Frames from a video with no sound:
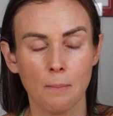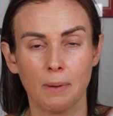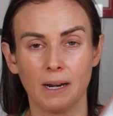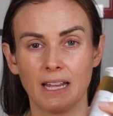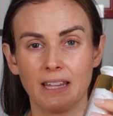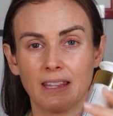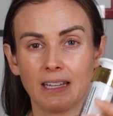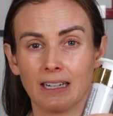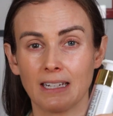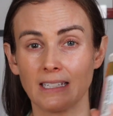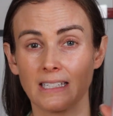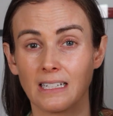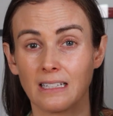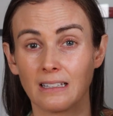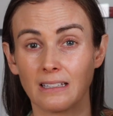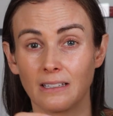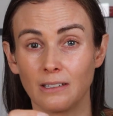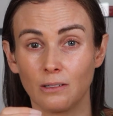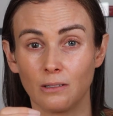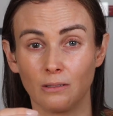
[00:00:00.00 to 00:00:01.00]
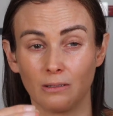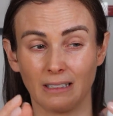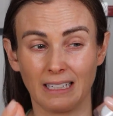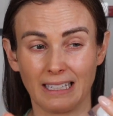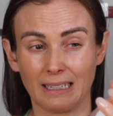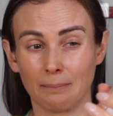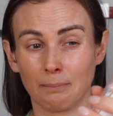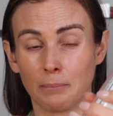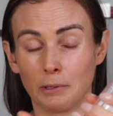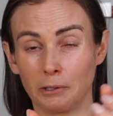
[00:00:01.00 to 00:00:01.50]
But I think it's a little
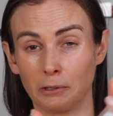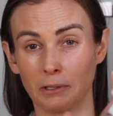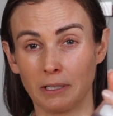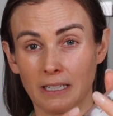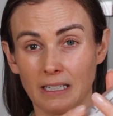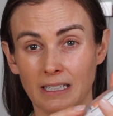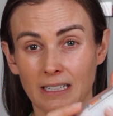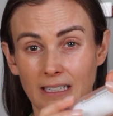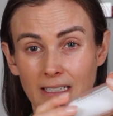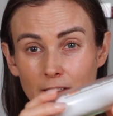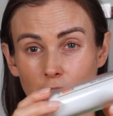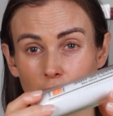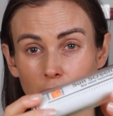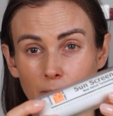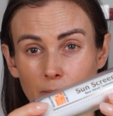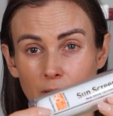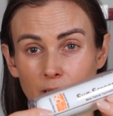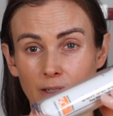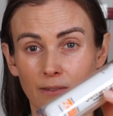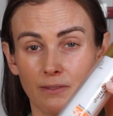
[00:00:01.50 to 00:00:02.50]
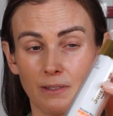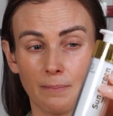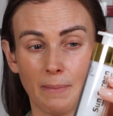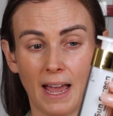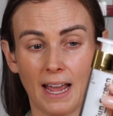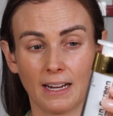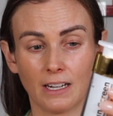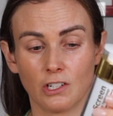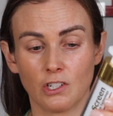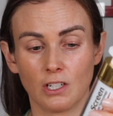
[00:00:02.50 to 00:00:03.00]
like bulky in terms of the
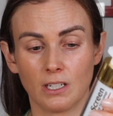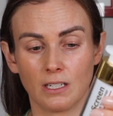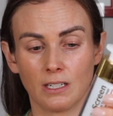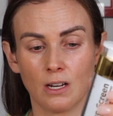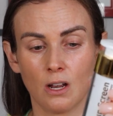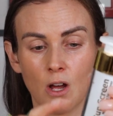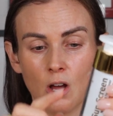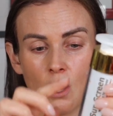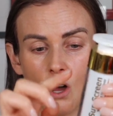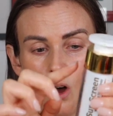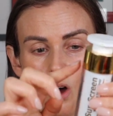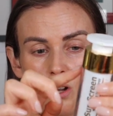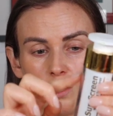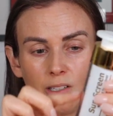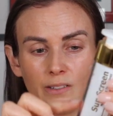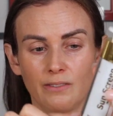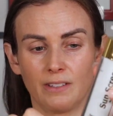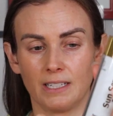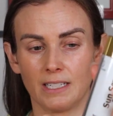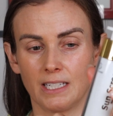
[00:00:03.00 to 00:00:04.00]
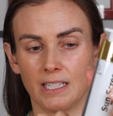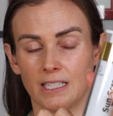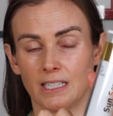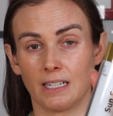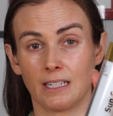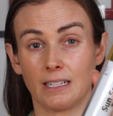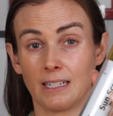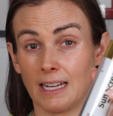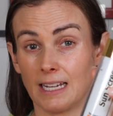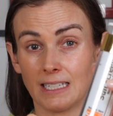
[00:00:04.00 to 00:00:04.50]
packaging. All of this is
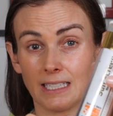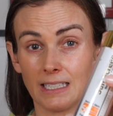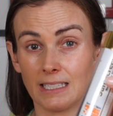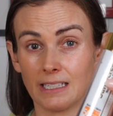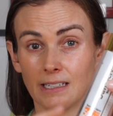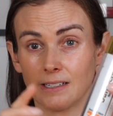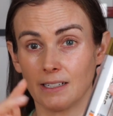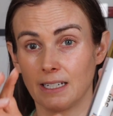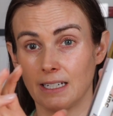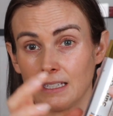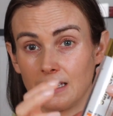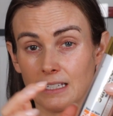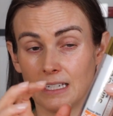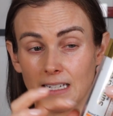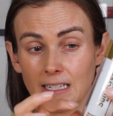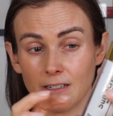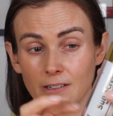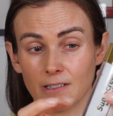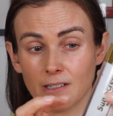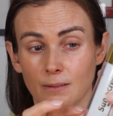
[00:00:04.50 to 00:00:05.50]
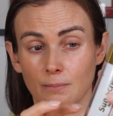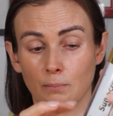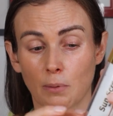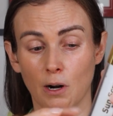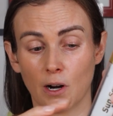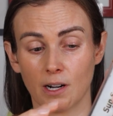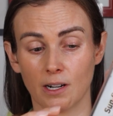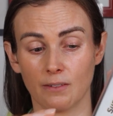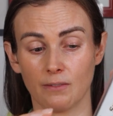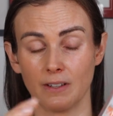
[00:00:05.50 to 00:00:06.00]
unnecessary. The inner
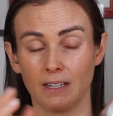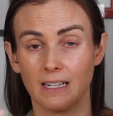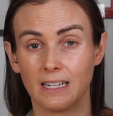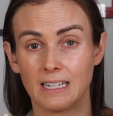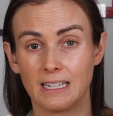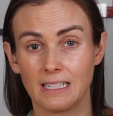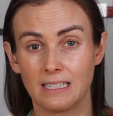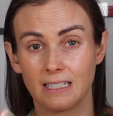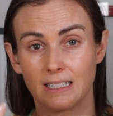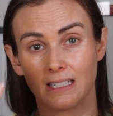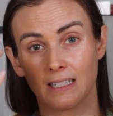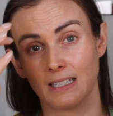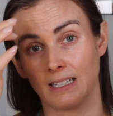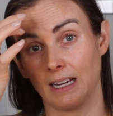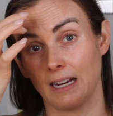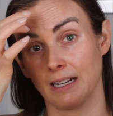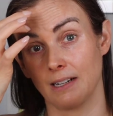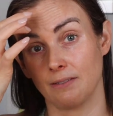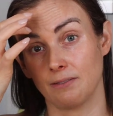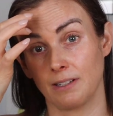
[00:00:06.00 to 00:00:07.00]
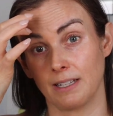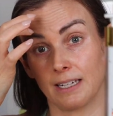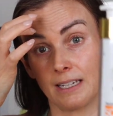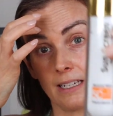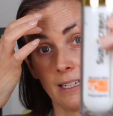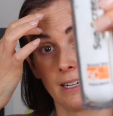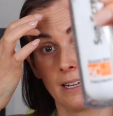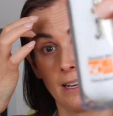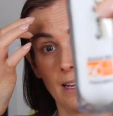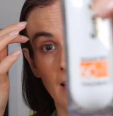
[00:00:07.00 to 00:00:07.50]
part of it is kind of like